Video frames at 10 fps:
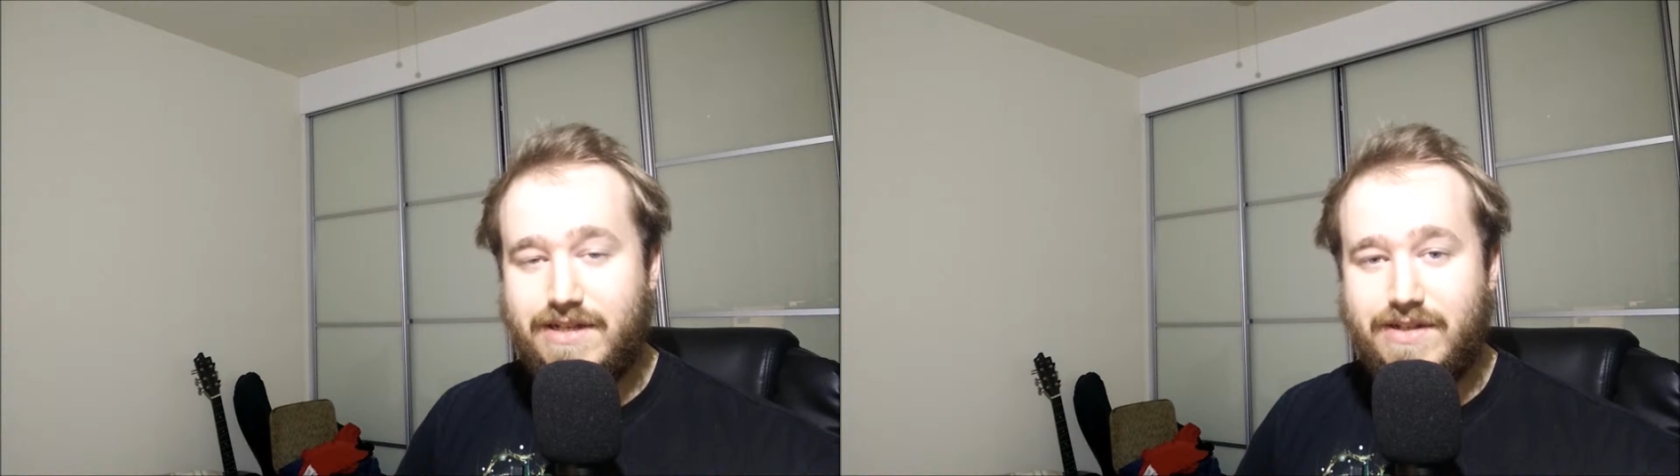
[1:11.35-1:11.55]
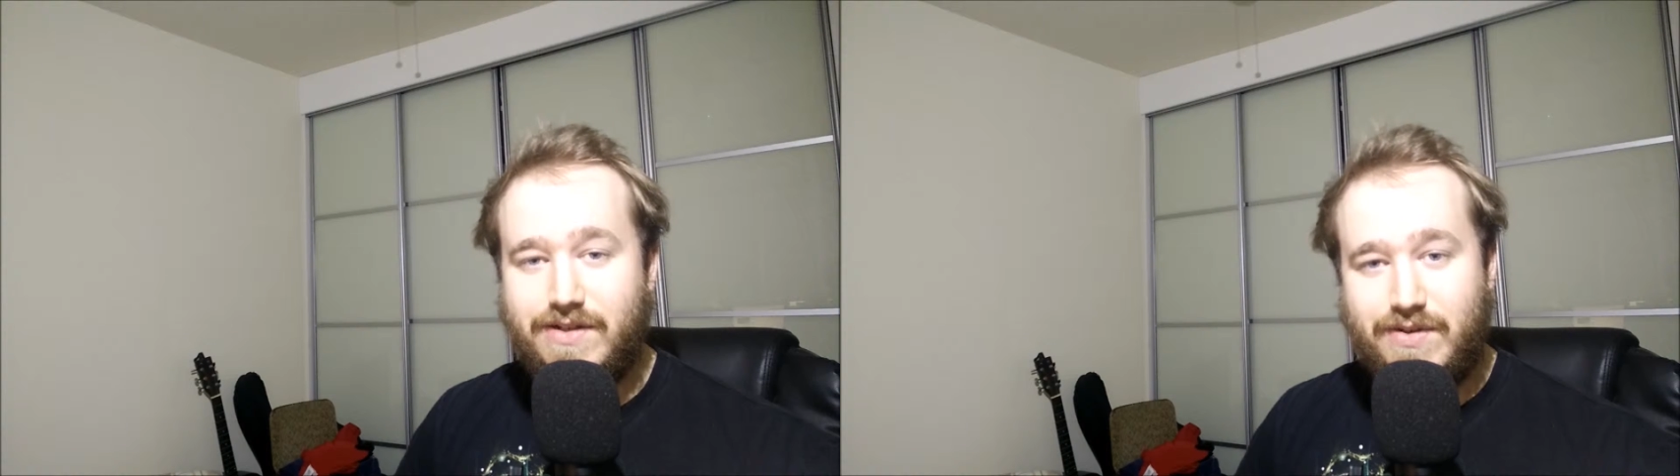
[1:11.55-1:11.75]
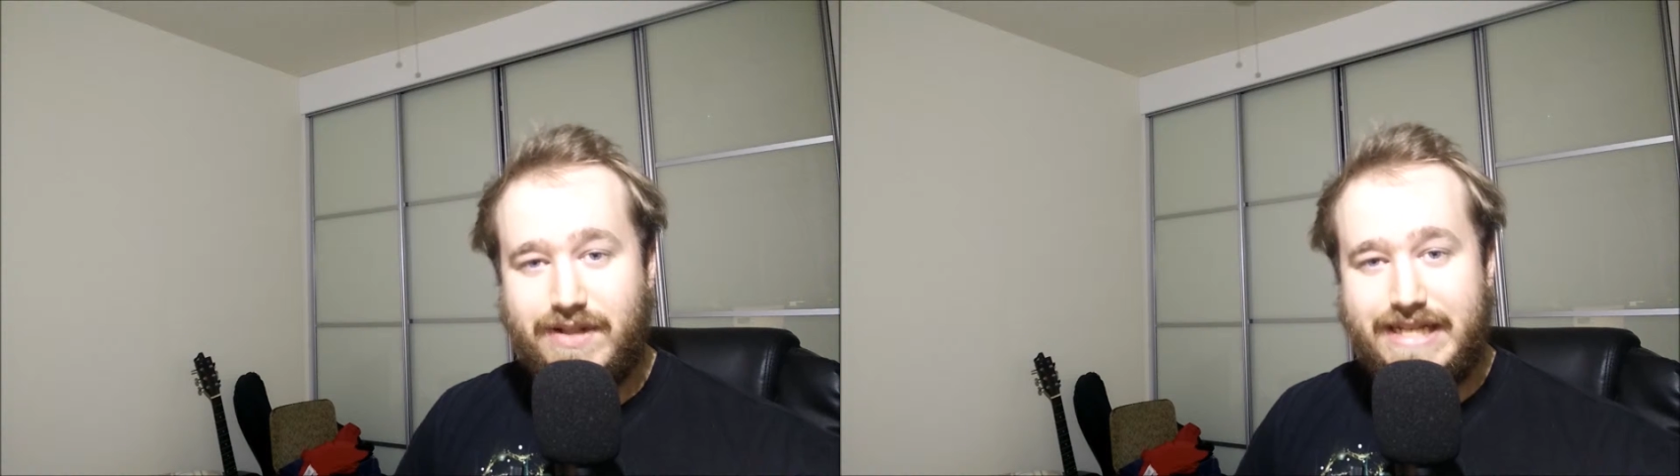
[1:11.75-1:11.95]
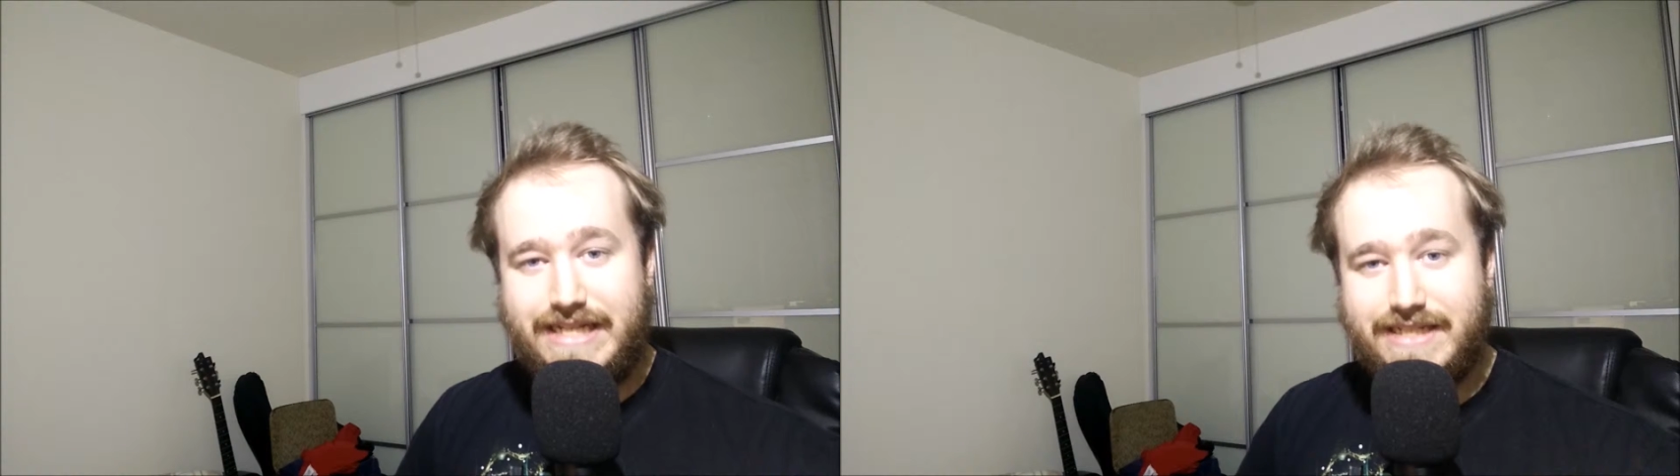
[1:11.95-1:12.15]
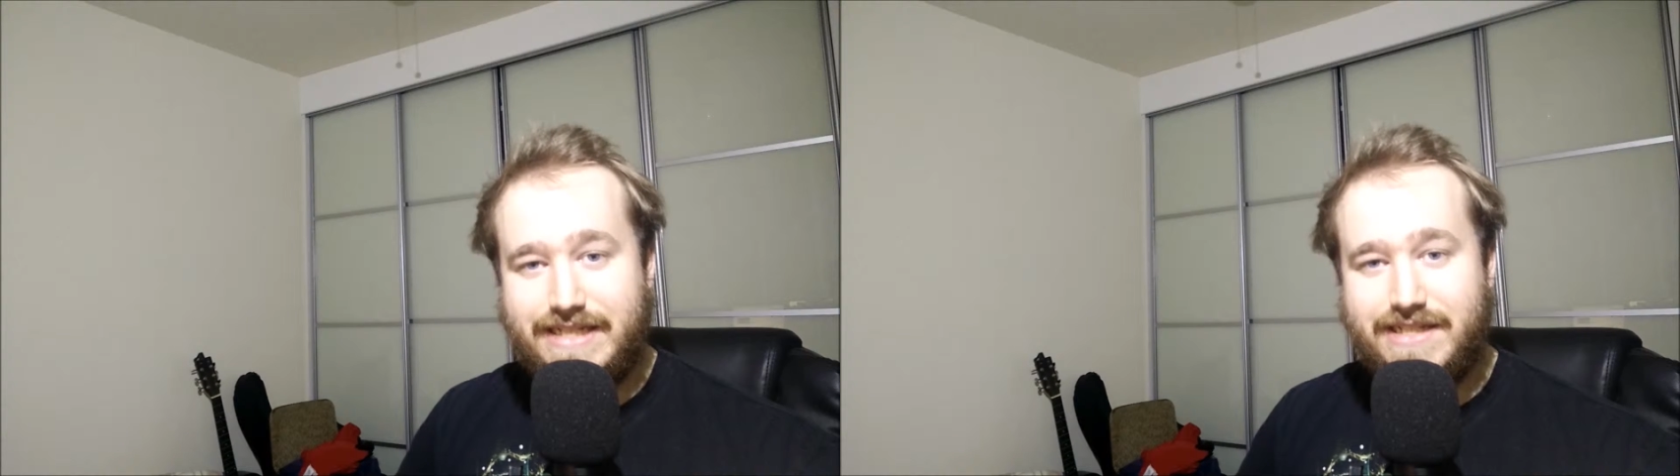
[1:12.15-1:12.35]
can
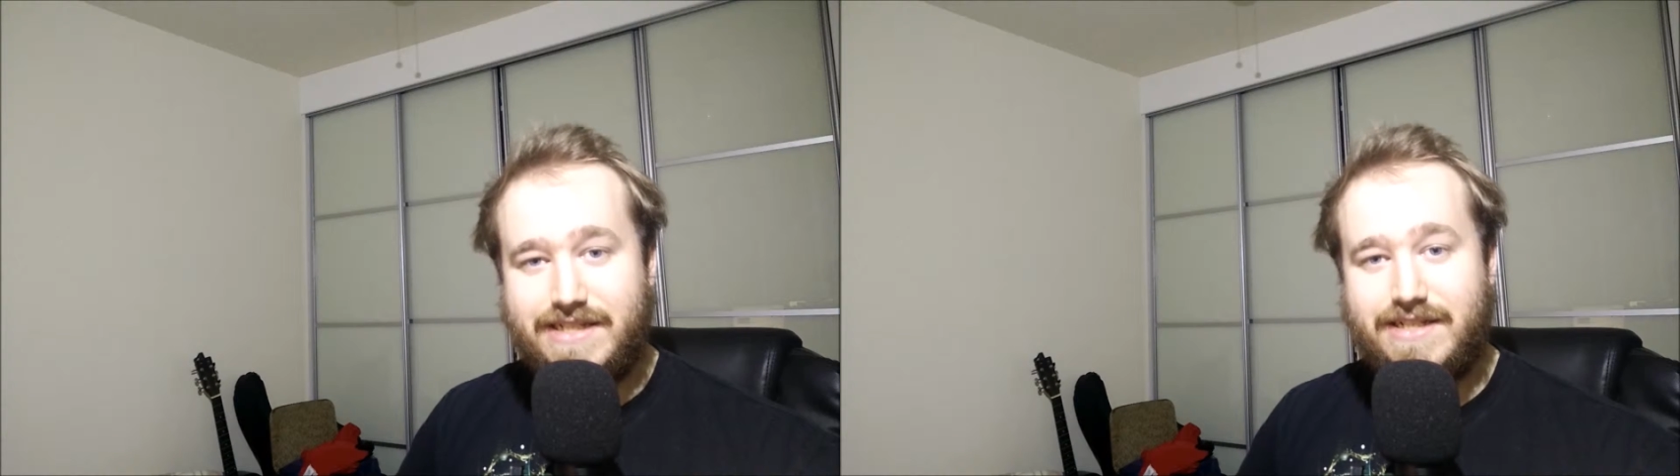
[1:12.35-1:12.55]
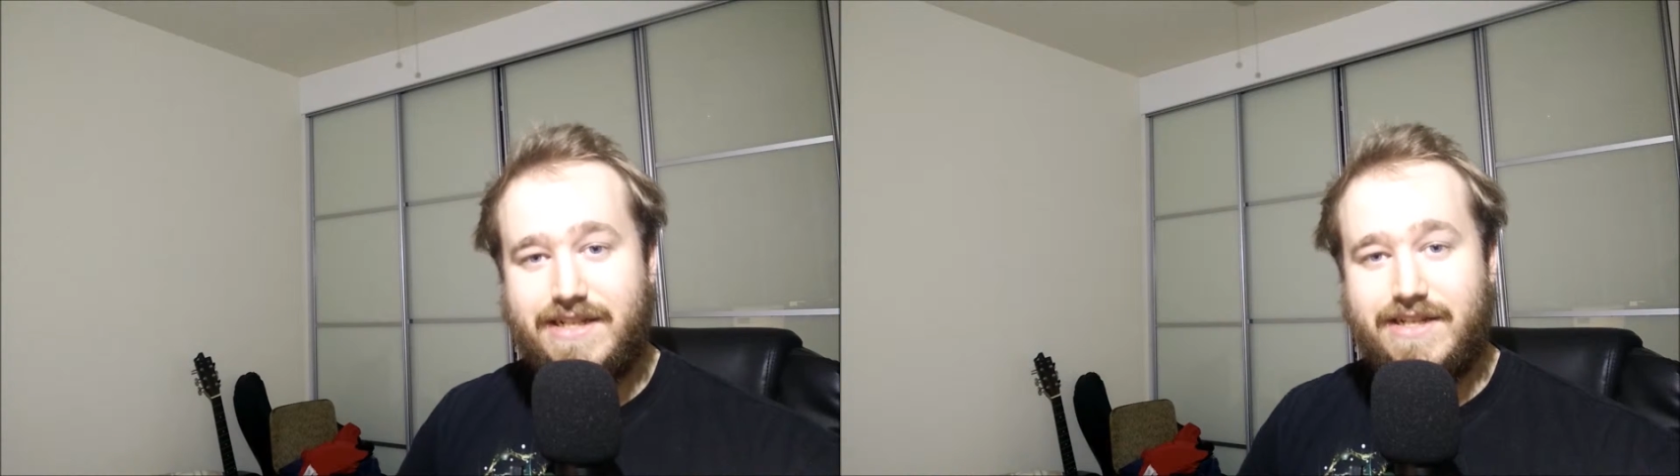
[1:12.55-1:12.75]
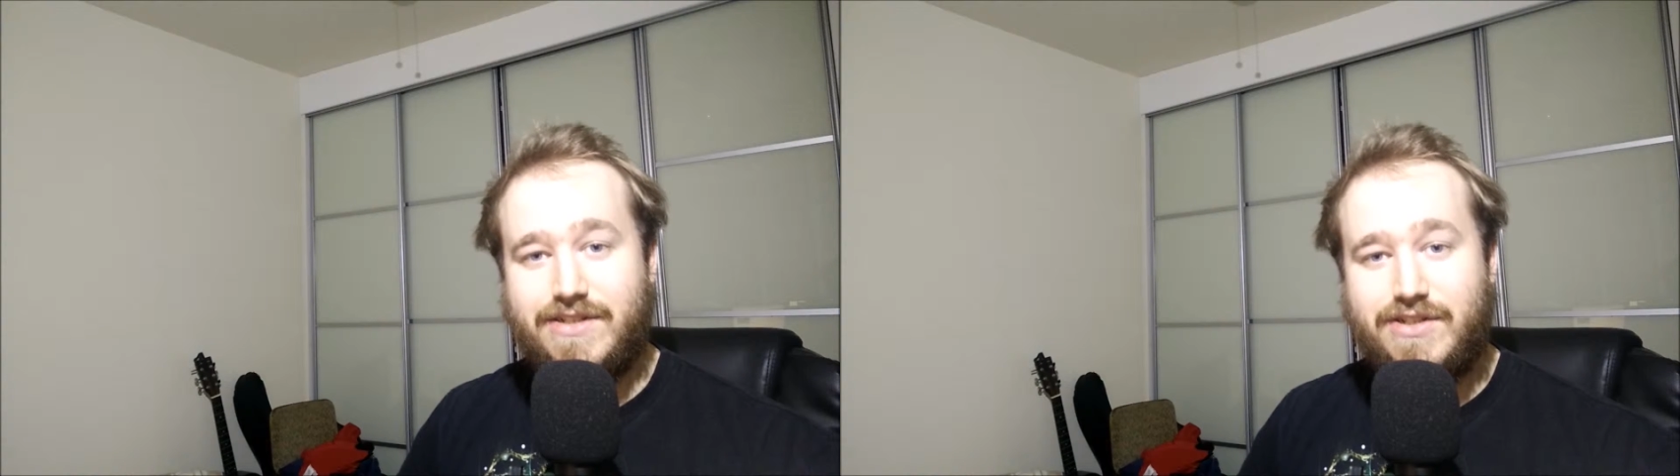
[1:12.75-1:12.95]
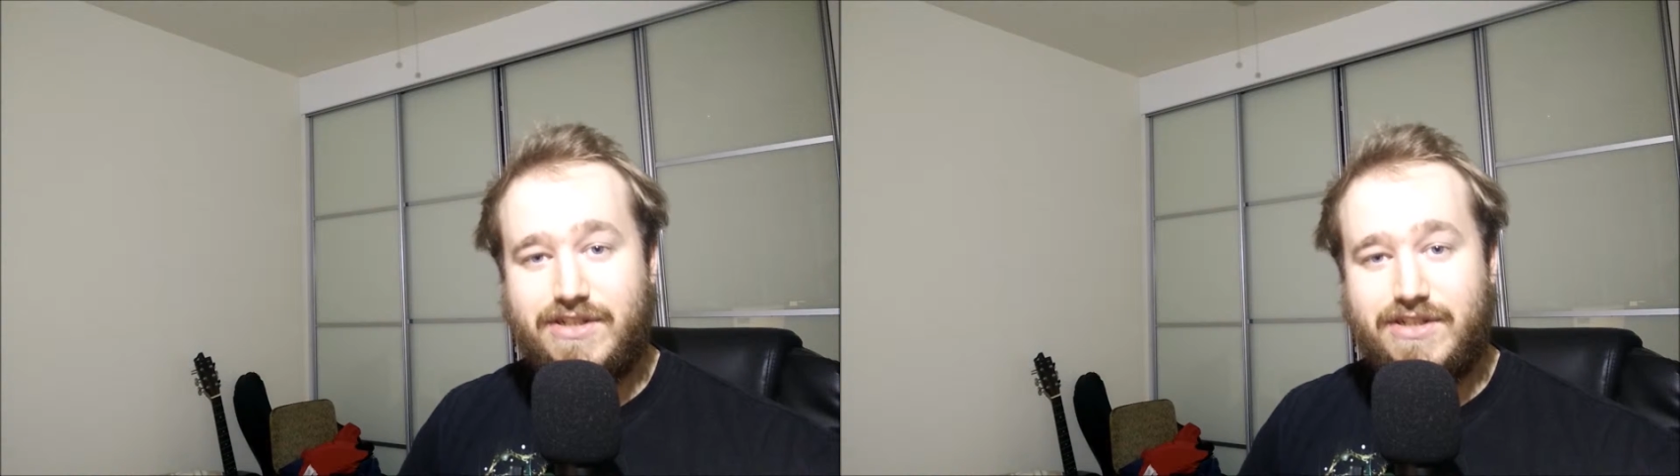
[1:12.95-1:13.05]
only exist at